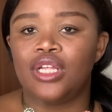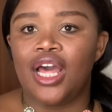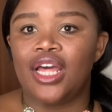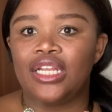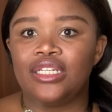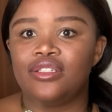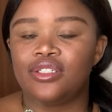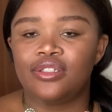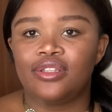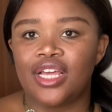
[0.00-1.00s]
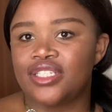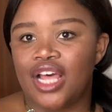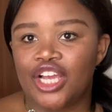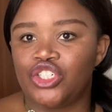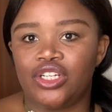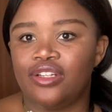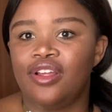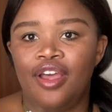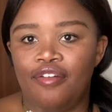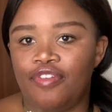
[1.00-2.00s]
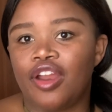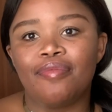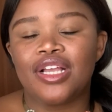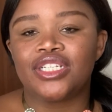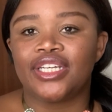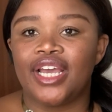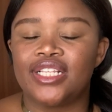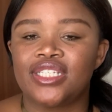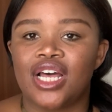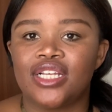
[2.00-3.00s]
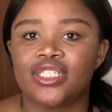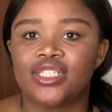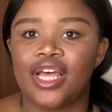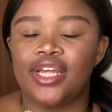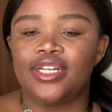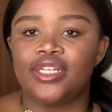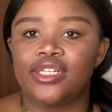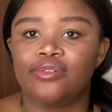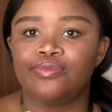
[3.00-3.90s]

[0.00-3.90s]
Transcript: and things are actually very much against us, and